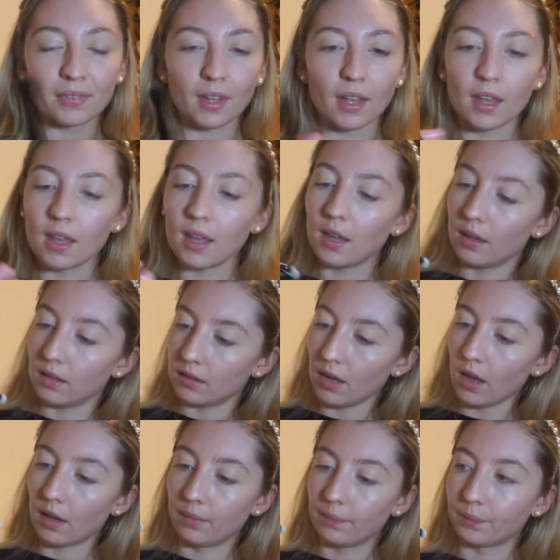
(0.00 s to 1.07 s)
And yeah,
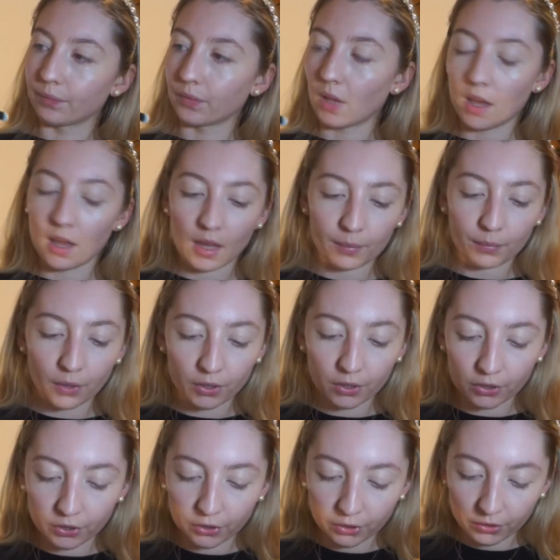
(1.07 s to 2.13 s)
I'm going to
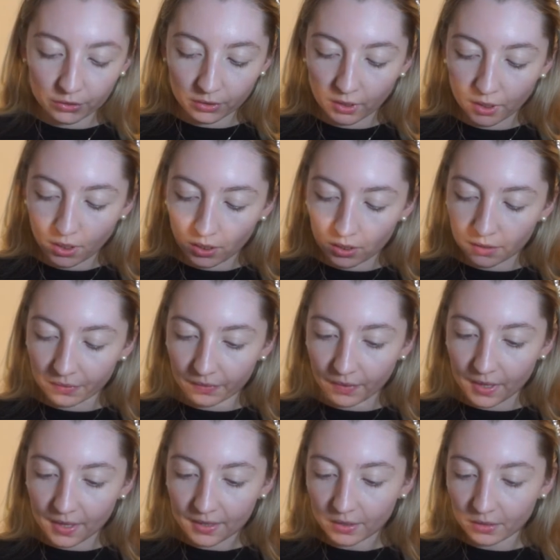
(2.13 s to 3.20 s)
use, the
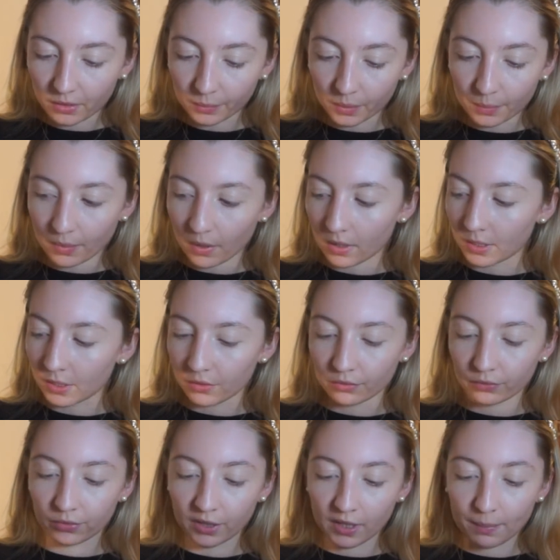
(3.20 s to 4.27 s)
first colour I'm going to put on is
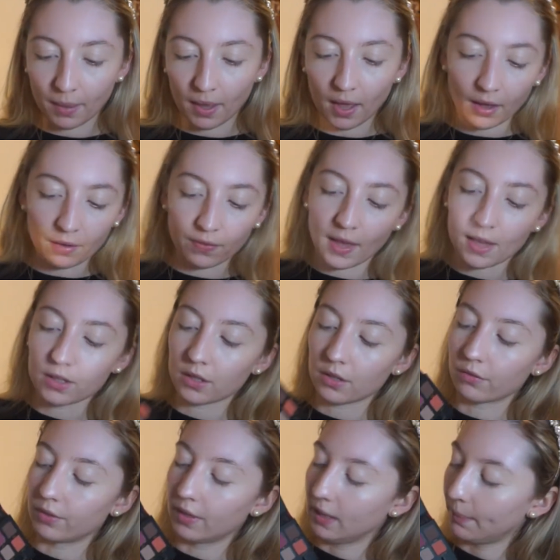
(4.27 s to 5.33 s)
Rebirth. That's the
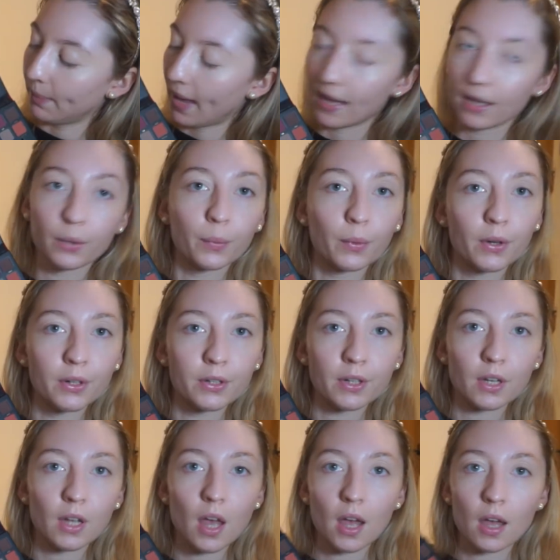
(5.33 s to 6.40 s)
really pale one,
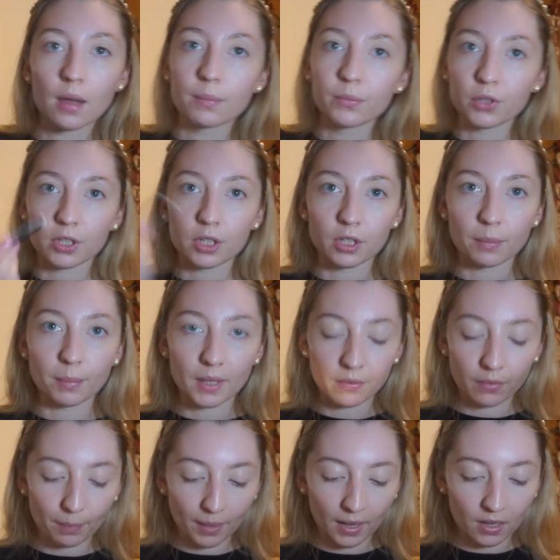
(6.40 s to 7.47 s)
just as a bit of a
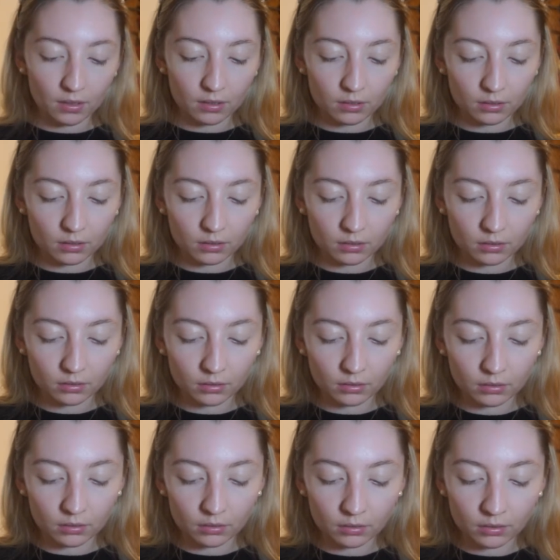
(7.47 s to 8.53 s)
base.
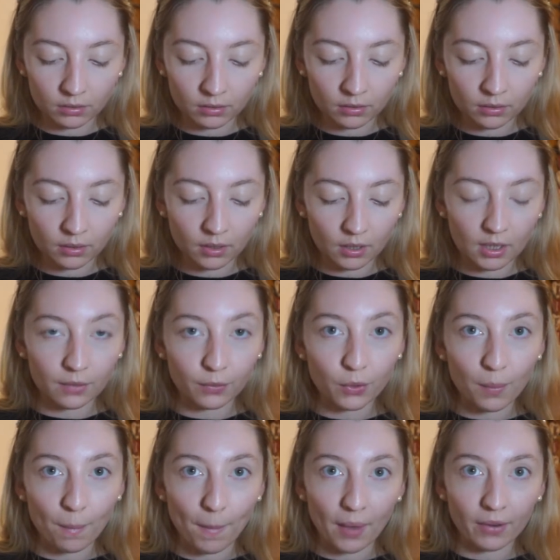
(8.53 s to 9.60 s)
I've got a
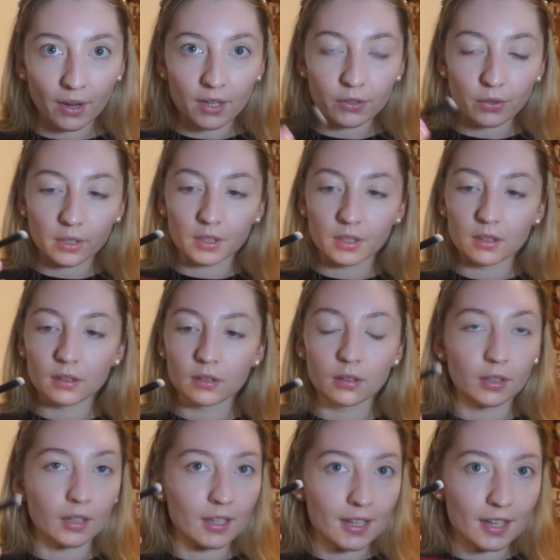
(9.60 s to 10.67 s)
mirror so I can
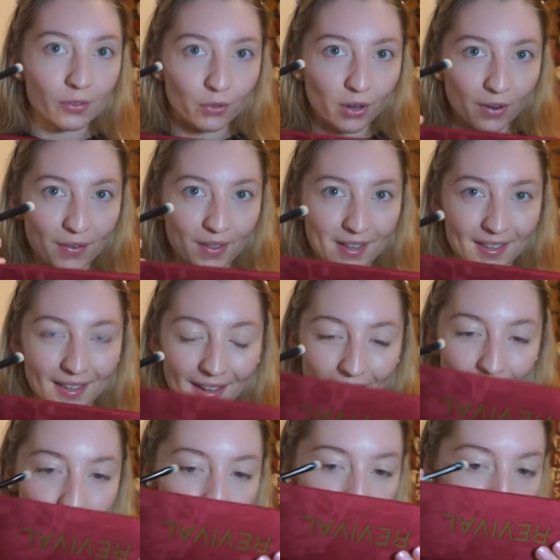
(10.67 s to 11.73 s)
look at this rather than the
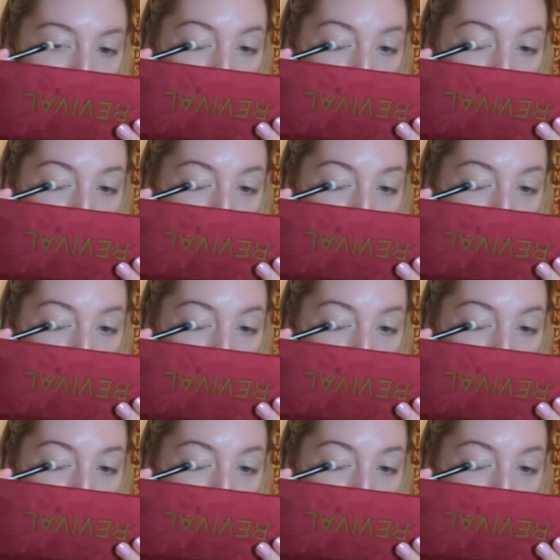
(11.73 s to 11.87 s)
camera.